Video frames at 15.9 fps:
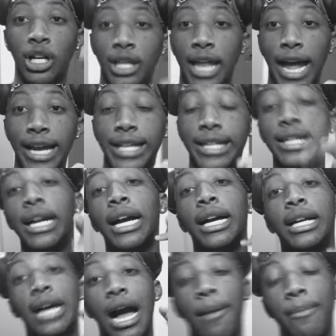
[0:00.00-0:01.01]
to like,
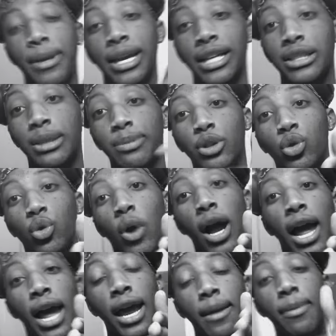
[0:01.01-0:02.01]
comment, and
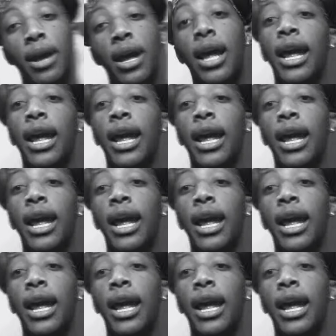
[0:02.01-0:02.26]
subscribe,